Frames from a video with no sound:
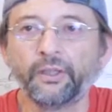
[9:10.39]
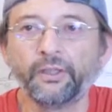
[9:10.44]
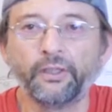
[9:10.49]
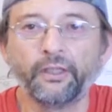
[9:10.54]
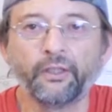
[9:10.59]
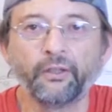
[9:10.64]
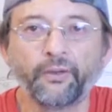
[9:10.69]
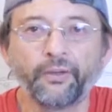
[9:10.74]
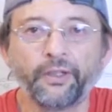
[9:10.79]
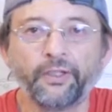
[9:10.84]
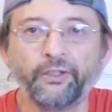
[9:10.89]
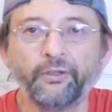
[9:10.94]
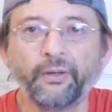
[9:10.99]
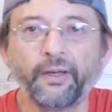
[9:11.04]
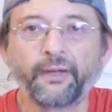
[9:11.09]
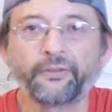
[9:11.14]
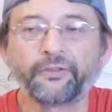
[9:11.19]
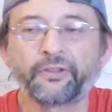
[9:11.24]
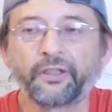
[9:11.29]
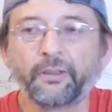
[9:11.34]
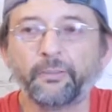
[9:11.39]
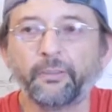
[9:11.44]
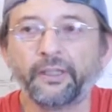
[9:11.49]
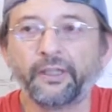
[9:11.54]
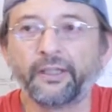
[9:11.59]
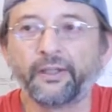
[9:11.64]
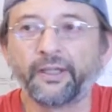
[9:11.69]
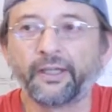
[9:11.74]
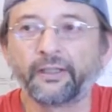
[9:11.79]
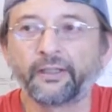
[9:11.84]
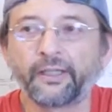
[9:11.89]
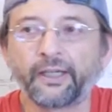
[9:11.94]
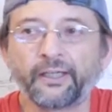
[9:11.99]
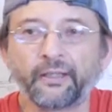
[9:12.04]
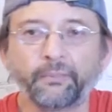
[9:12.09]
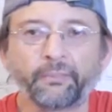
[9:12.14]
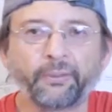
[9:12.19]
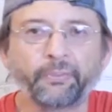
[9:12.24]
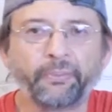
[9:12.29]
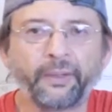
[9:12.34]
then you have somebody that kind
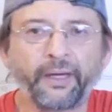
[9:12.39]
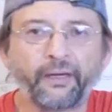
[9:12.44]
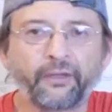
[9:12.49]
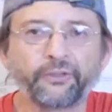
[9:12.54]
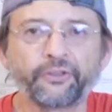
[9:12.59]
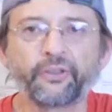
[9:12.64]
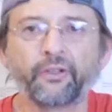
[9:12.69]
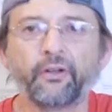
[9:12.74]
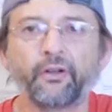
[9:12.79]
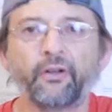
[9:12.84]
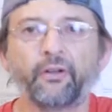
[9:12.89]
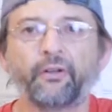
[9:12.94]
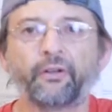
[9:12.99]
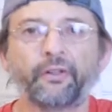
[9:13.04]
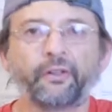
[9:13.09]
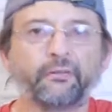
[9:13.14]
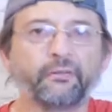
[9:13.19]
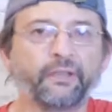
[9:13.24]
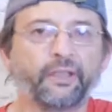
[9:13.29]
of prepares it all,